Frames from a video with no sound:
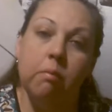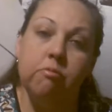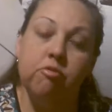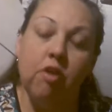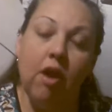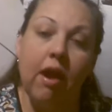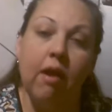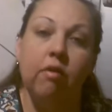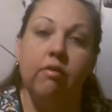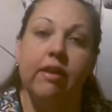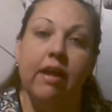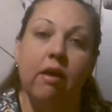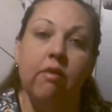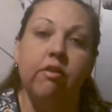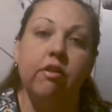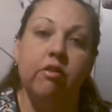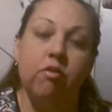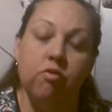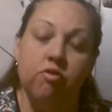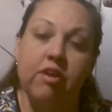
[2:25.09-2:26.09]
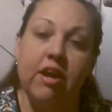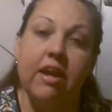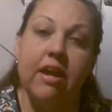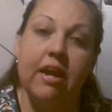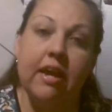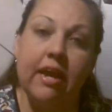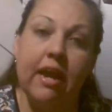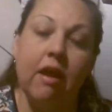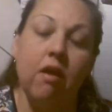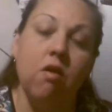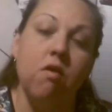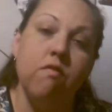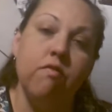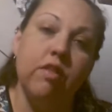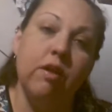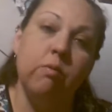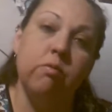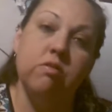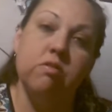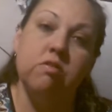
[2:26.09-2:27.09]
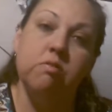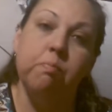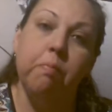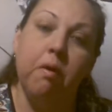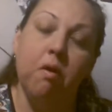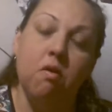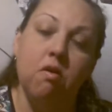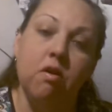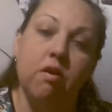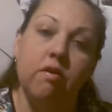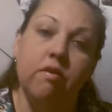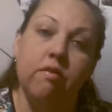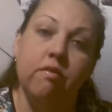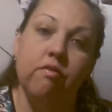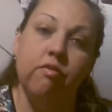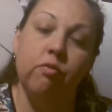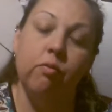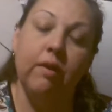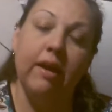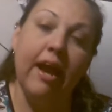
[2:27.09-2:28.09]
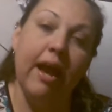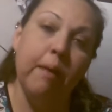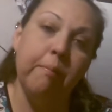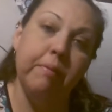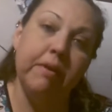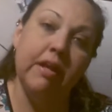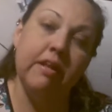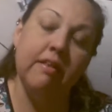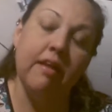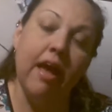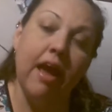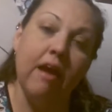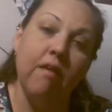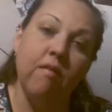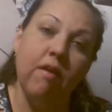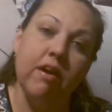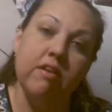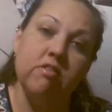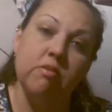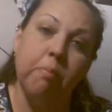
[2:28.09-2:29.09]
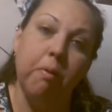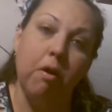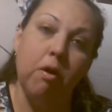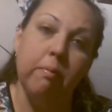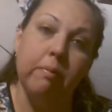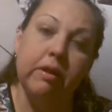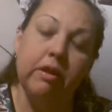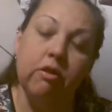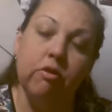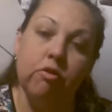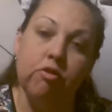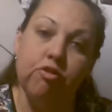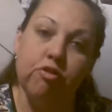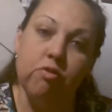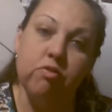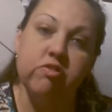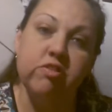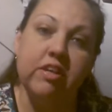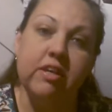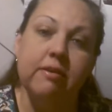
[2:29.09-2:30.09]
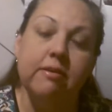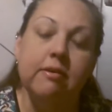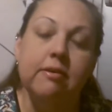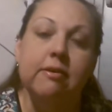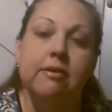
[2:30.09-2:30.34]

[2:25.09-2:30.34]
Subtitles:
child now that they're taking care of that was part of what happened at the high-rise apartment in New Jersey.